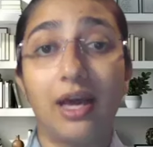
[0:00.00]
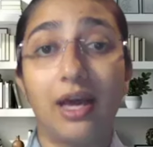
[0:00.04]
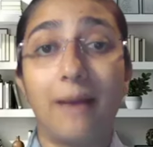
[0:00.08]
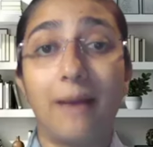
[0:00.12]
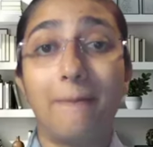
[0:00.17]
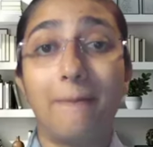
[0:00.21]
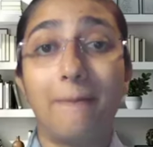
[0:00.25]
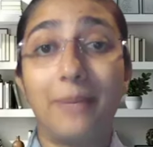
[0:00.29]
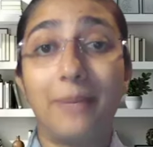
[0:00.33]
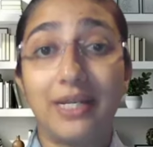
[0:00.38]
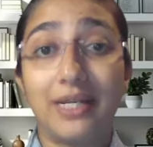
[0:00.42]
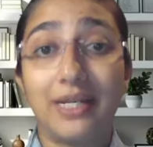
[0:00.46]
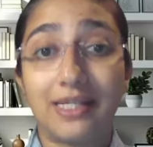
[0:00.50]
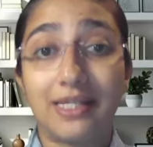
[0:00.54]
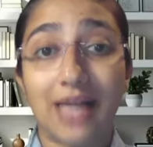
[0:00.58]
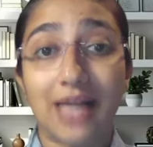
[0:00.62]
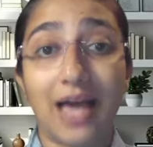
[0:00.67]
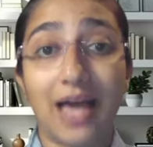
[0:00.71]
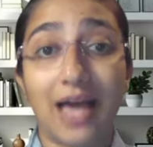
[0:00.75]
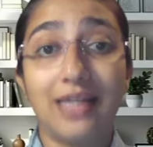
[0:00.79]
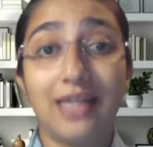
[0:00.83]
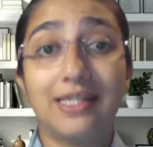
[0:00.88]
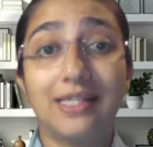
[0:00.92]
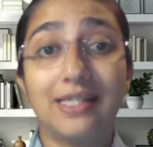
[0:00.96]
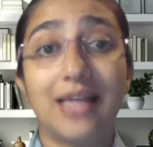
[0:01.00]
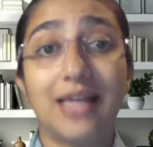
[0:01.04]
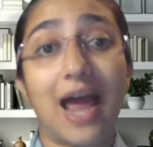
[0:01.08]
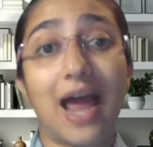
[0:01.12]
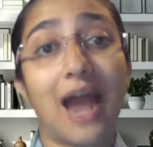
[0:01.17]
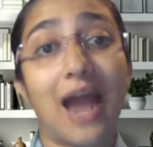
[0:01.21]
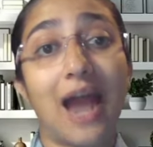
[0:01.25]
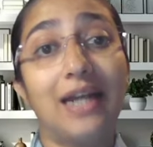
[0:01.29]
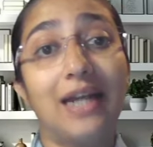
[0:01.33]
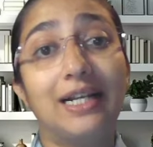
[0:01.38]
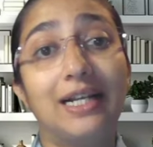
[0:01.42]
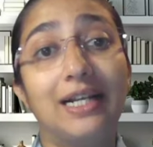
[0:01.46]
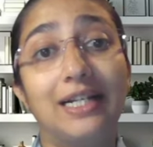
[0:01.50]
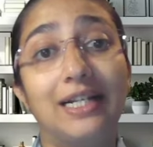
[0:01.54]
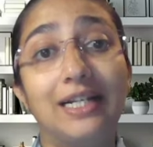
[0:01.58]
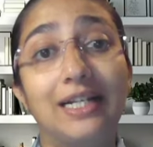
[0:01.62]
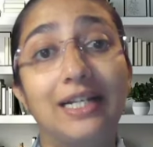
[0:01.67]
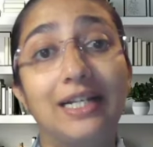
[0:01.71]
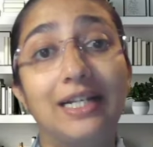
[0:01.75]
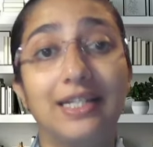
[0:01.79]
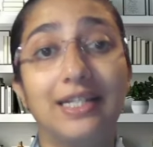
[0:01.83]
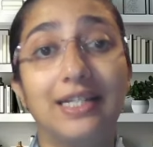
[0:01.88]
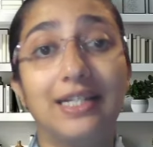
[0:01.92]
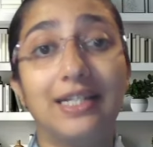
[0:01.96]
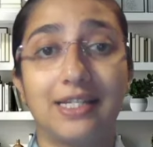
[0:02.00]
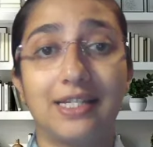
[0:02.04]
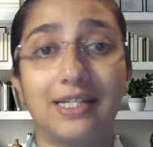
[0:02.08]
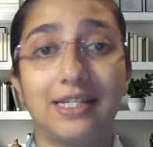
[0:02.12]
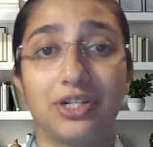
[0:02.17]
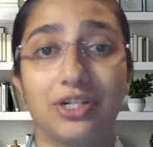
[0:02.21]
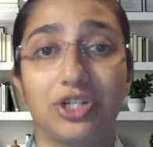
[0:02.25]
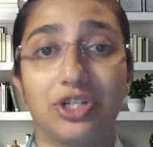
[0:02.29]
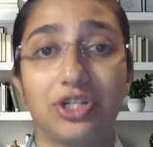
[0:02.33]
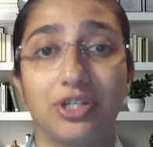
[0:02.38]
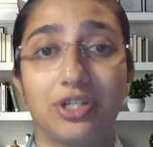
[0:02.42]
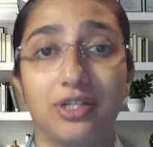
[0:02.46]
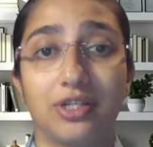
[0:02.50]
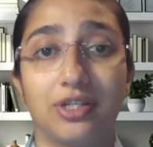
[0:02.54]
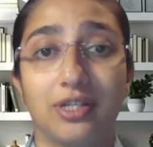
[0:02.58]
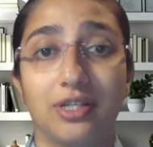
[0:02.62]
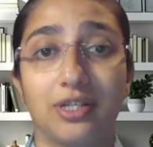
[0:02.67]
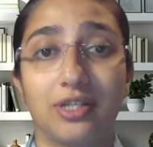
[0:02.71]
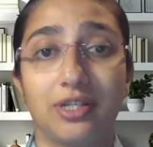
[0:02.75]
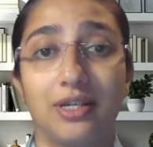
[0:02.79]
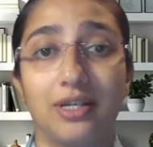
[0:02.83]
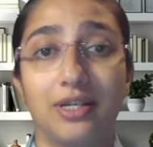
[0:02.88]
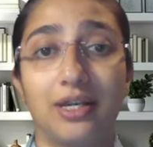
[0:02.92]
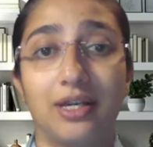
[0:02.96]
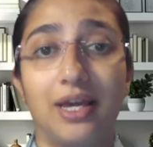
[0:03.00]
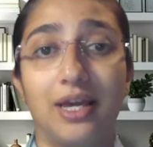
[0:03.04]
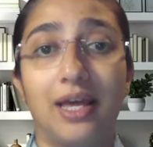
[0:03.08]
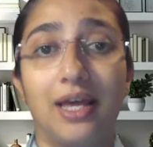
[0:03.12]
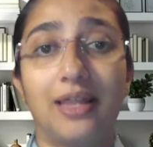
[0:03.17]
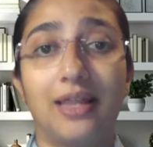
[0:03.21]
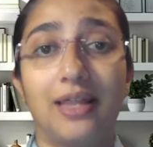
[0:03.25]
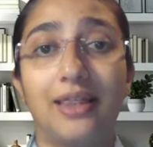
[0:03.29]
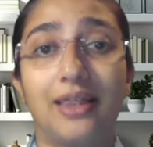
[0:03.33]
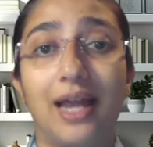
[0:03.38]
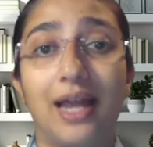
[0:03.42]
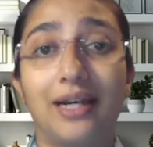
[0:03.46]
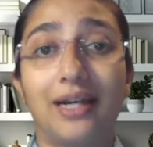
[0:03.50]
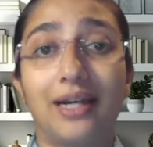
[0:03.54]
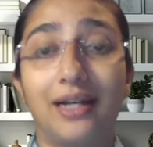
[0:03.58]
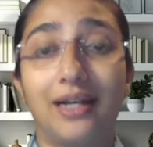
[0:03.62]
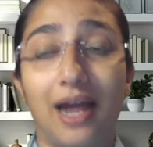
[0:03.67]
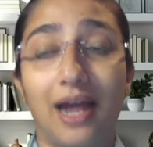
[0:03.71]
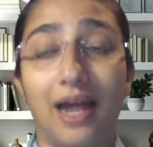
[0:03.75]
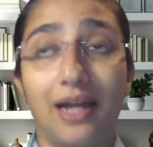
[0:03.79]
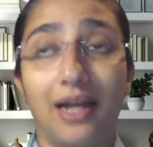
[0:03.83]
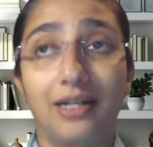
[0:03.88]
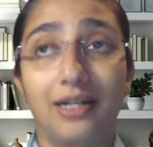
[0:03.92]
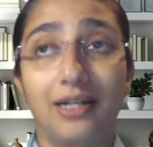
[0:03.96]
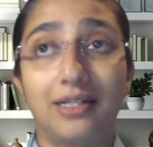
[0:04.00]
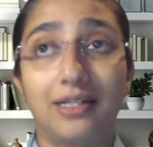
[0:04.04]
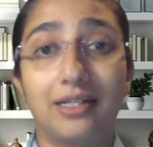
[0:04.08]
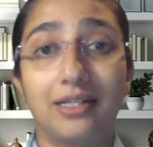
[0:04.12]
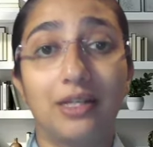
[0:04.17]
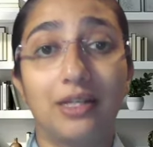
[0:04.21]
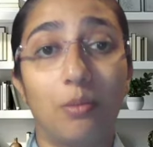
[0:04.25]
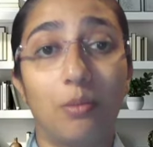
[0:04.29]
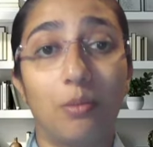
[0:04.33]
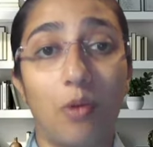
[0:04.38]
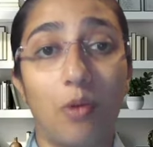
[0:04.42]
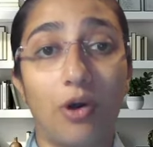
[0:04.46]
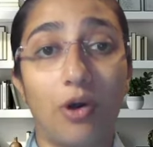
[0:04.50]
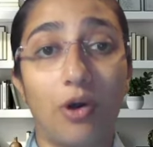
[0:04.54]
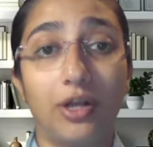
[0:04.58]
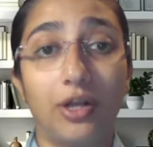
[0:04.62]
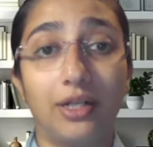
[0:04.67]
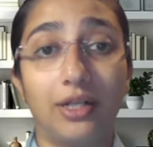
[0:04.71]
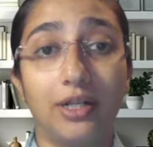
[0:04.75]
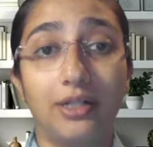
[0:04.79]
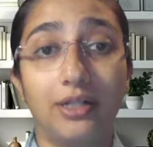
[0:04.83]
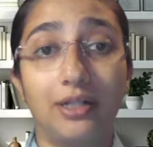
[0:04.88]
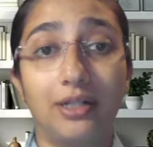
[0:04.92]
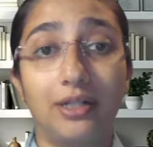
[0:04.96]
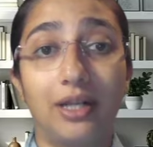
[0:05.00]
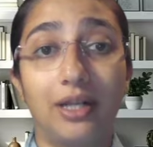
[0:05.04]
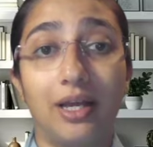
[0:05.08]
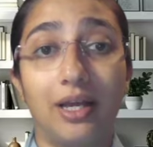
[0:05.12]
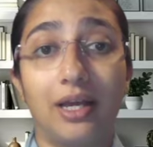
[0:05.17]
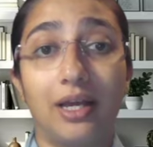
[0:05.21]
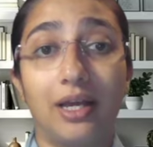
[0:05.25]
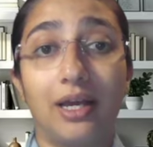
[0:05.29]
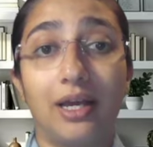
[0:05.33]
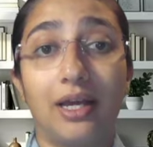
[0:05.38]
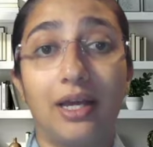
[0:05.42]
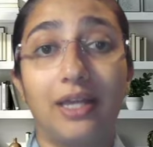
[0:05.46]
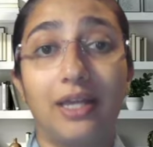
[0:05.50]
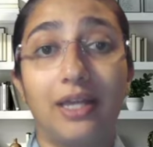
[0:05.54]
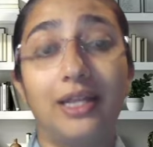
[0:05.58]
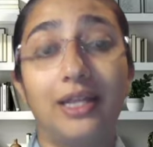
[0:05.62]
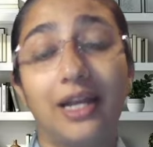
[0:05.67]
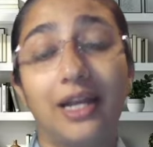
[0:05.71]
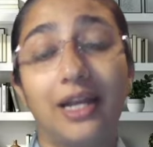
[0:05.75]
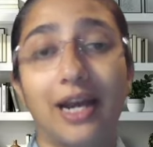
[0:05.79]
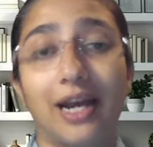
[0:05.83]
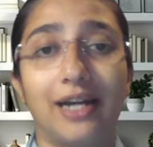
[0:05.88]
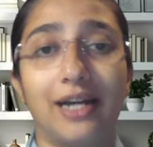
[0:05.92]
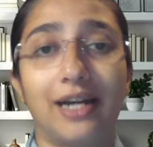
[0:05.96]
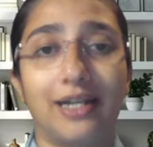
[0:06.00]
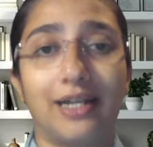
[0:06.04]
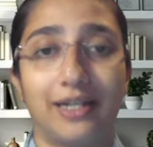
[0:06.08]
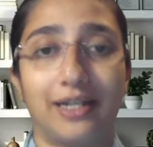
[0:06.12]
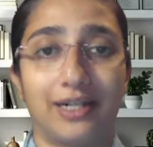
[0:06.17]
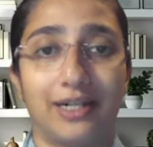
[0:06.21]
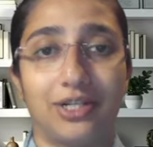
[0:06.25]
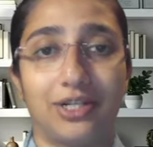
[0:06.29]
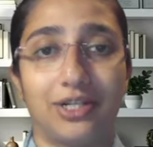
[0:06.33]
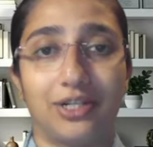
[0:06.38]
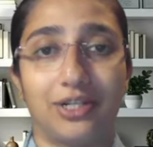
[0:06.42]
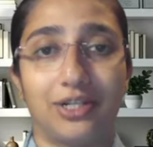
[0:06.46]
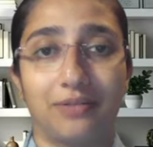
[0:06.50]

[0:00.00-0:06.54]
precise and clear instructions that guides the model in the right direction.